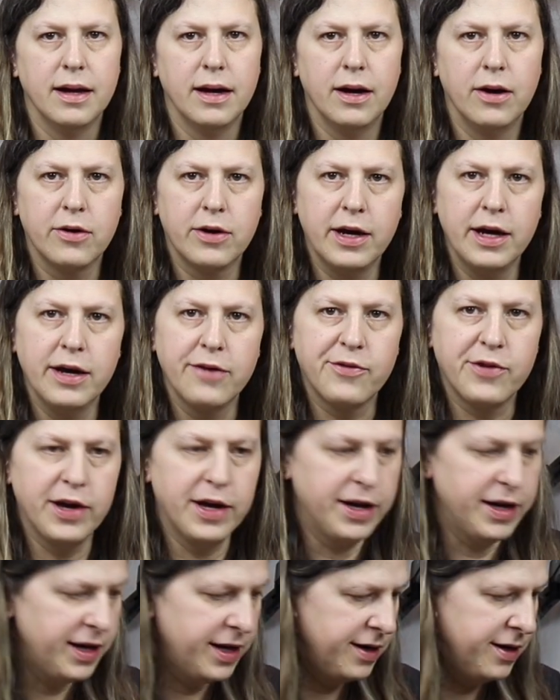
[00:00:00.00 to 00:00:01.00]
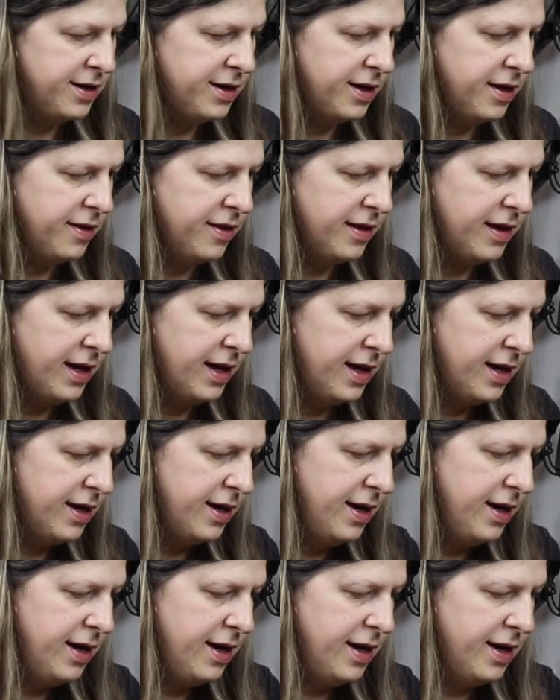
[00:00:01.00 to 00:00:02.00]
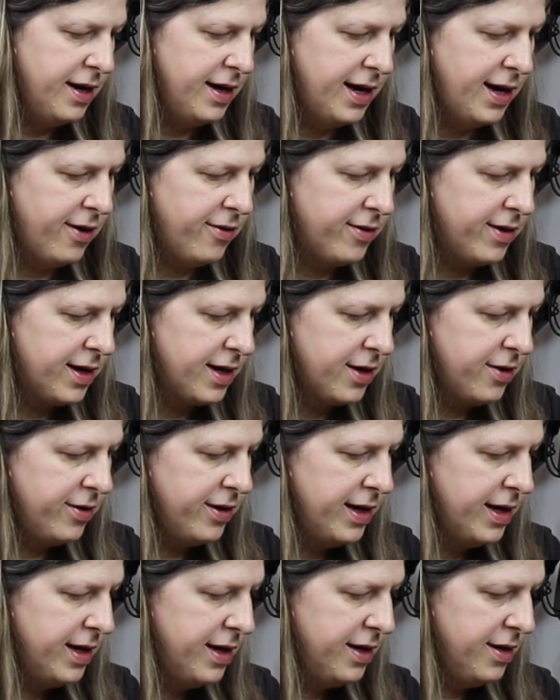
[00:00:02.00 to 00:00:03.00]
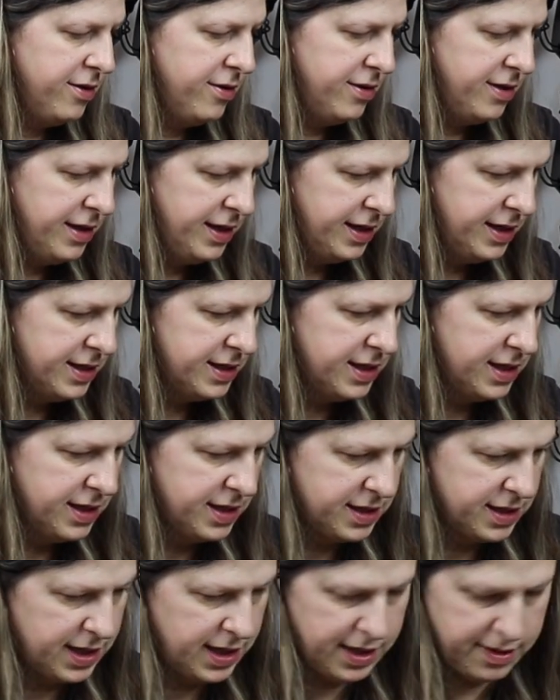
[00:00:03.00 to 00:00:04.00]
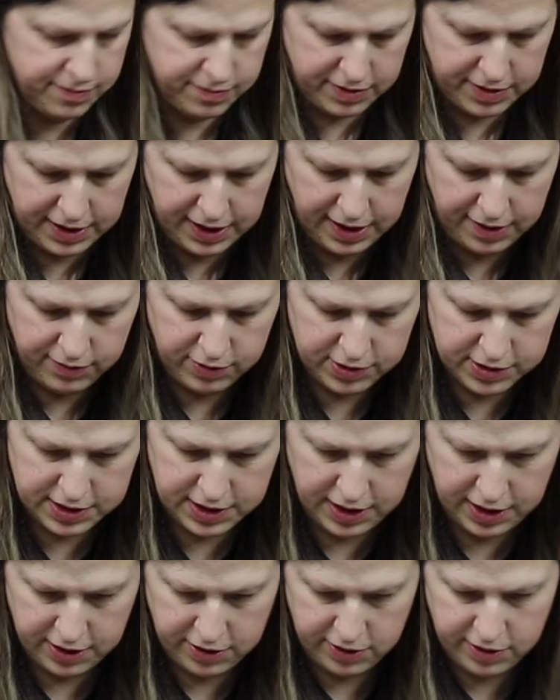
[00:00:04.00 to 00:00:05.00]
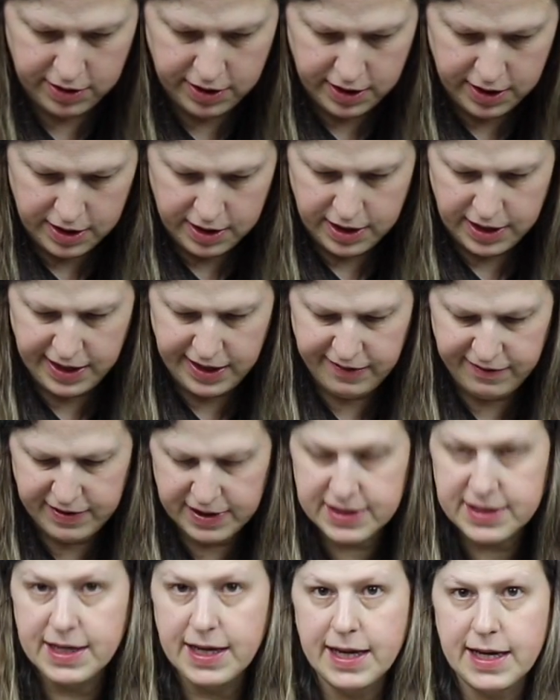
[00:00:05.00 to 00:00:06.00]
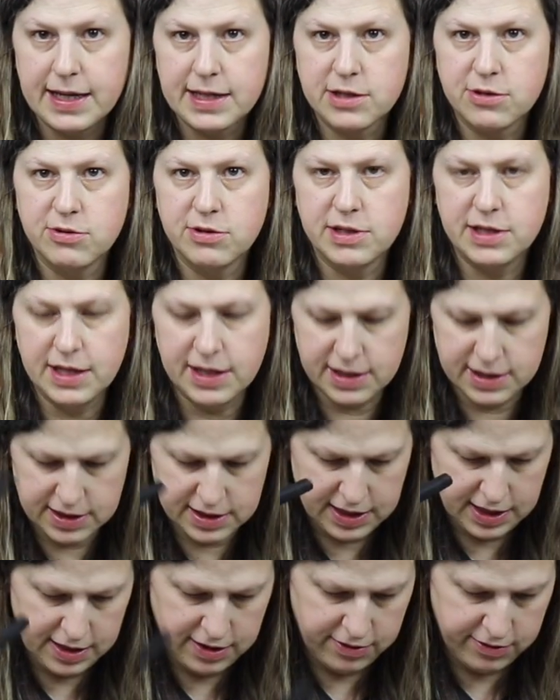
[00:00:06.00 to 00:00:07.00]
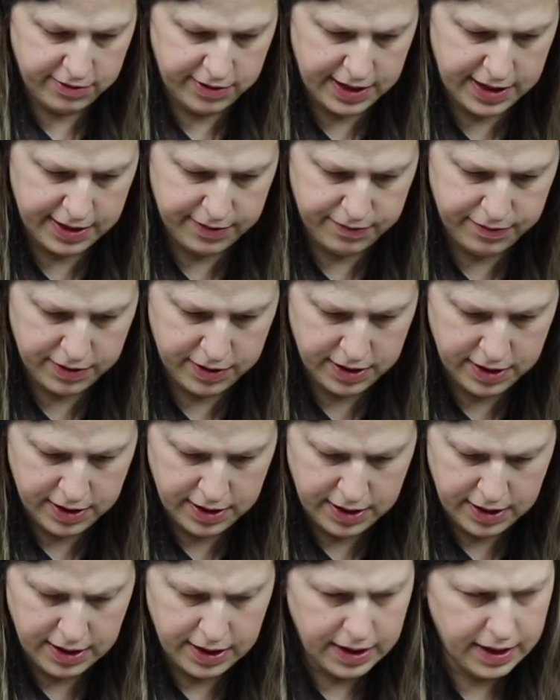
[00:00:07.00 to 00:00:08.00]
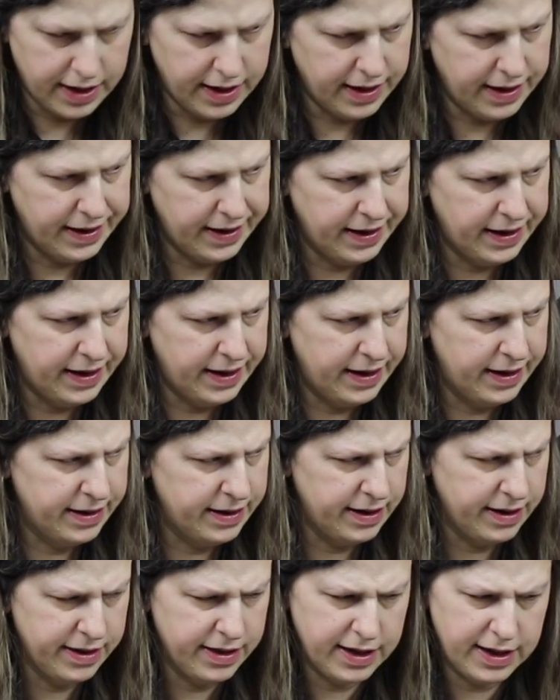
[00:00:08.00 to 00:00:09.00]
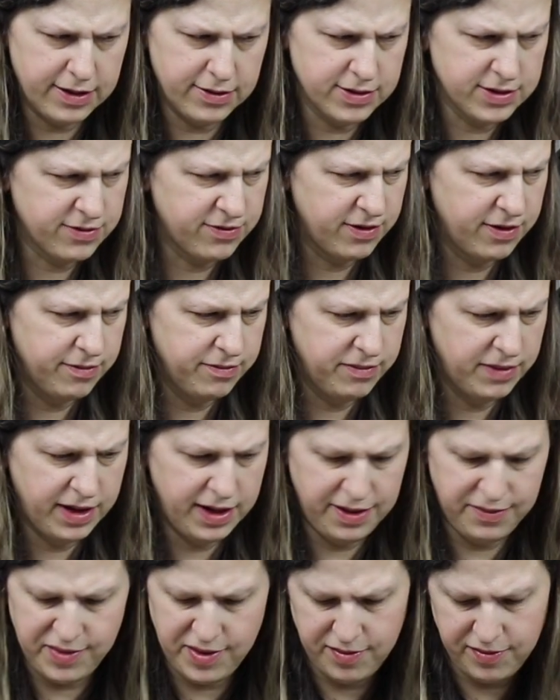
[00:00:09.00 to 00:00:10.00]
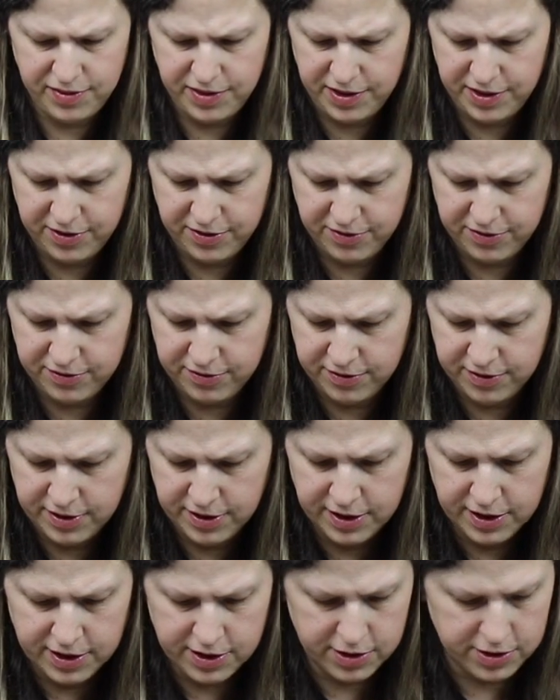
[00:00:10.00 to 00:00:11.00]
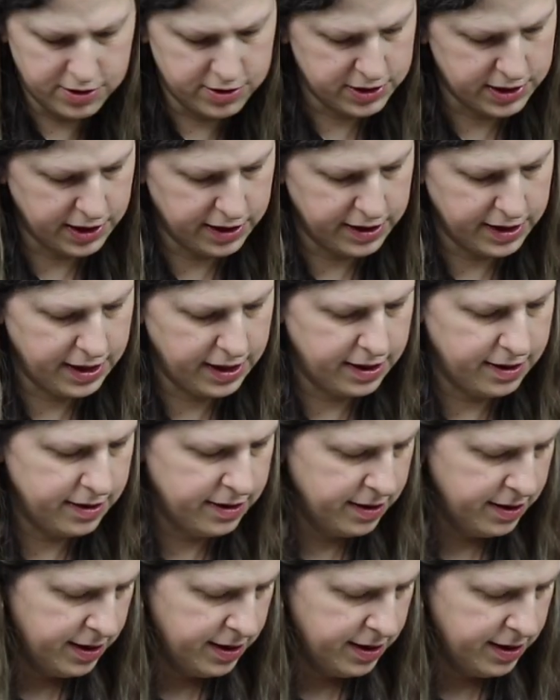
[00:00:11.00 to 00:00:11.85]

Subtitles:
Okay, I've gone ahead and done that, and now I'm going to go ahead and do these top cables here. I have this extra textile wrap. I think it was from my MMU or something.